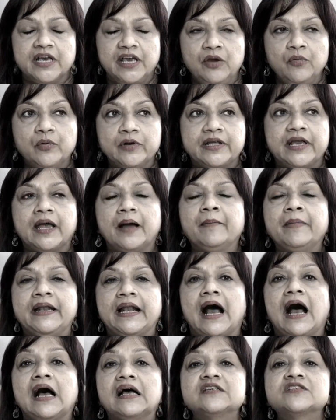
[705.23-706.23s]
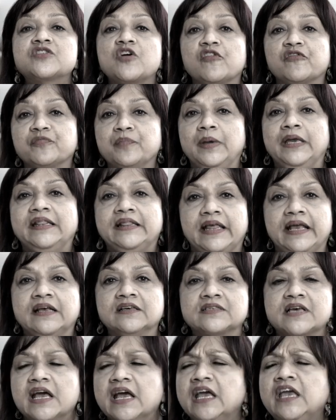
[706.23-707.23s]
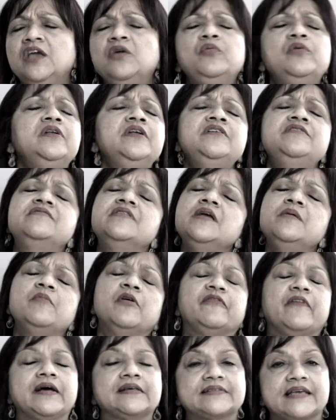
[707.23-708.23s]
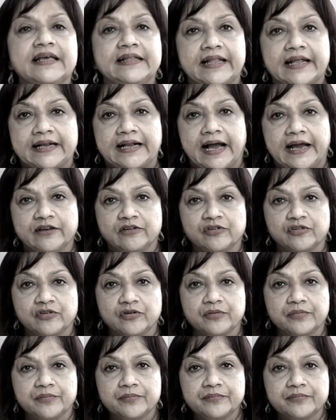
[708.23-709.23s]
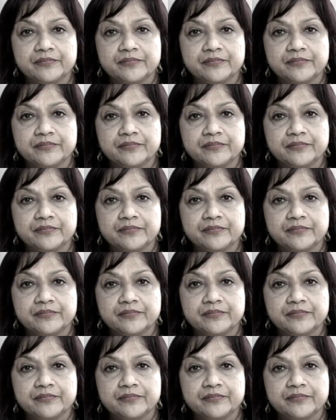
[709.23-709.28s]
he would come and ask of me things he wouldn't dream of asking that guy to do.